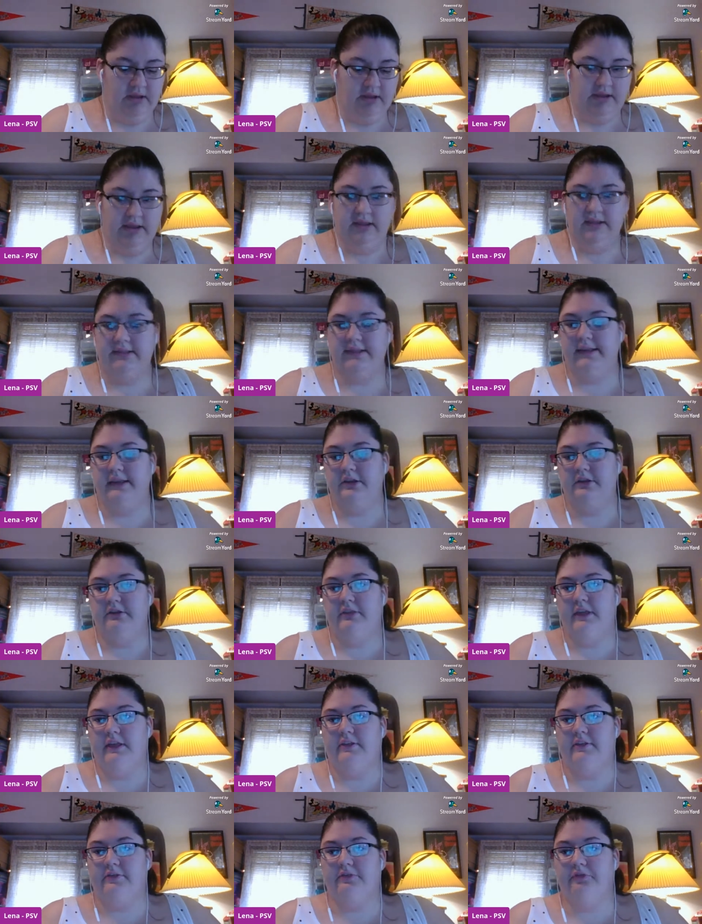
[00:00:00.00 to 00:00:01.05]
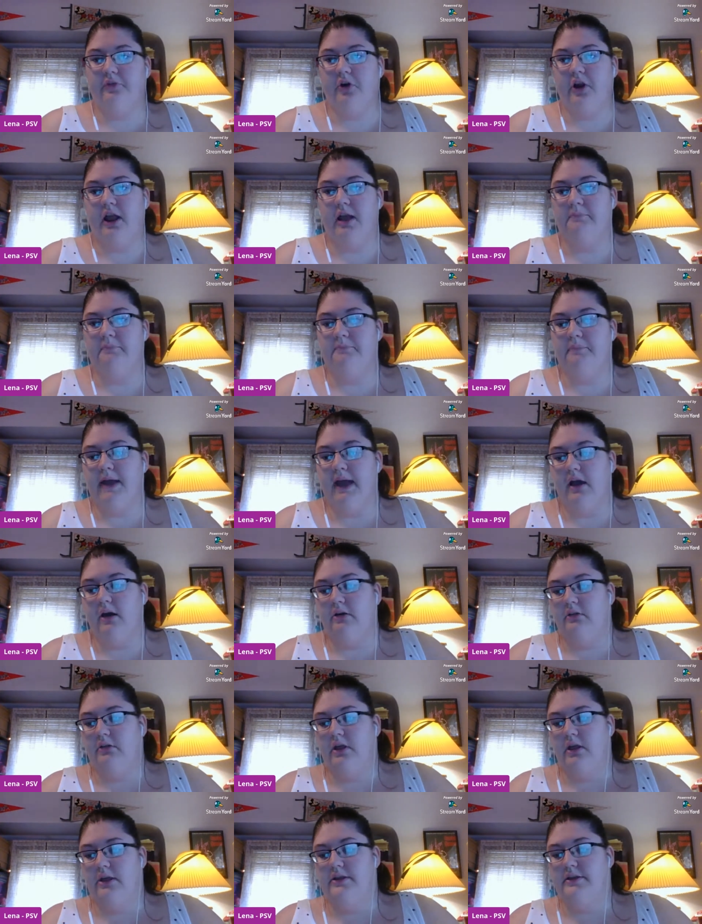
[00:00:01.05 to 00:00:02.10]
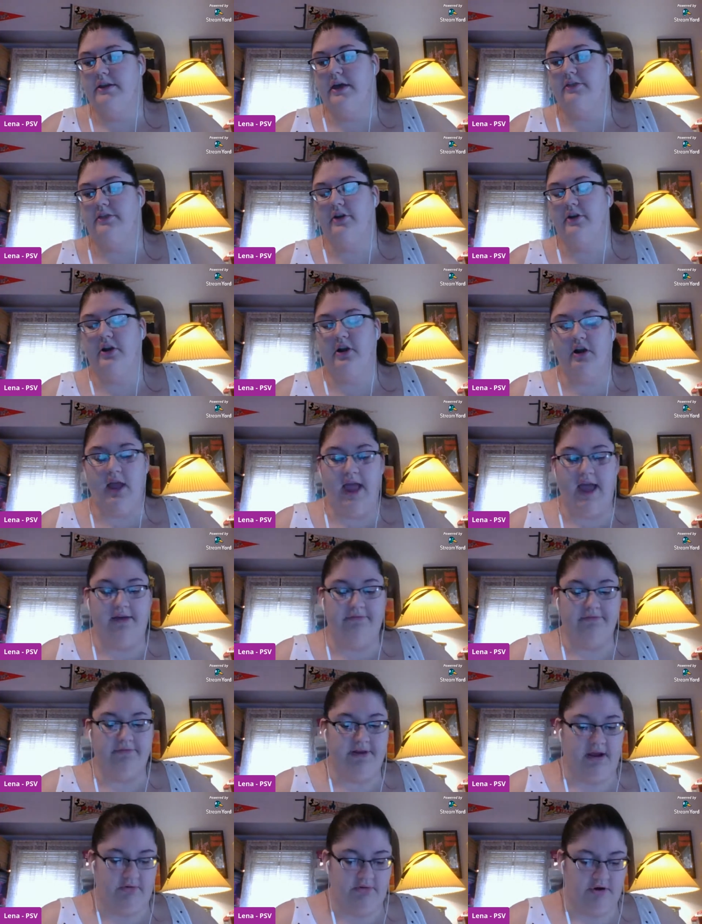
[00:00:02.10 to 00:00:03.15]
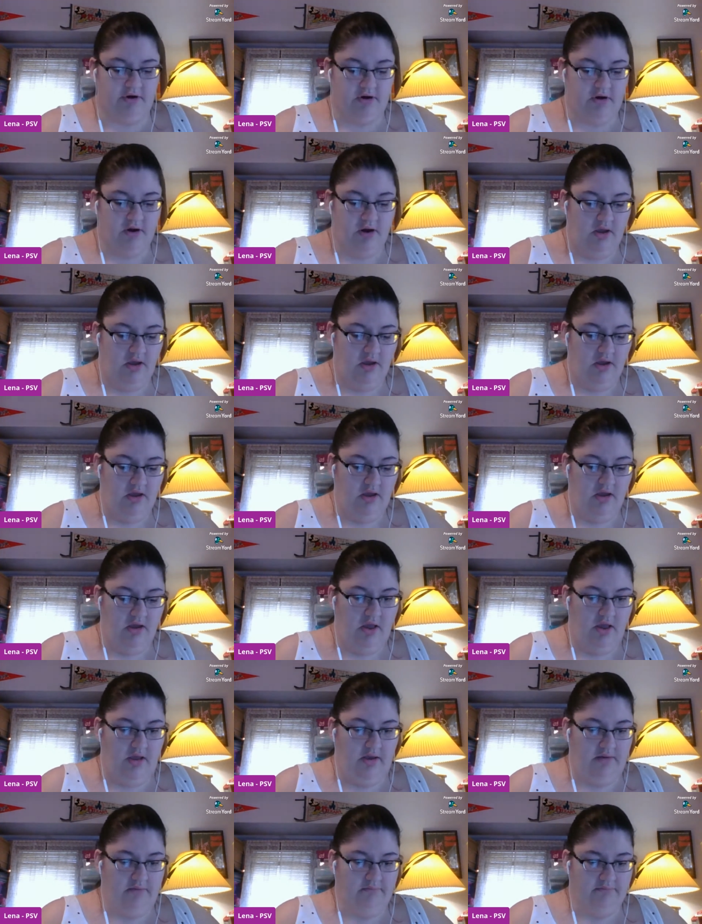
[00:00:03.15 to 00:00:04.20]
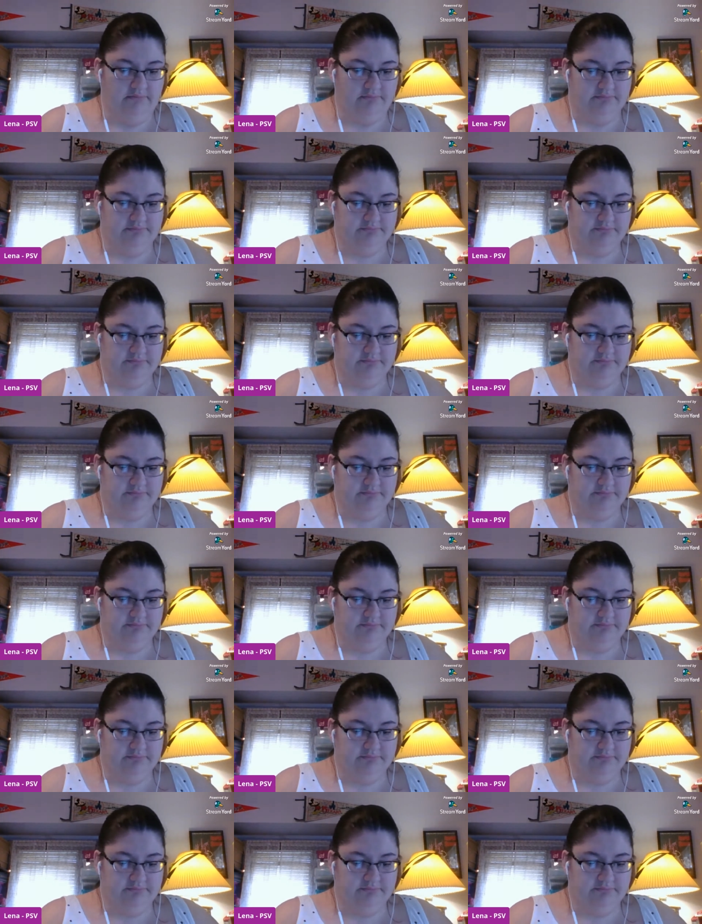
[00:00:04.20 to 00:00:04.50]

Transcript: continue this for about another half an hour. Um,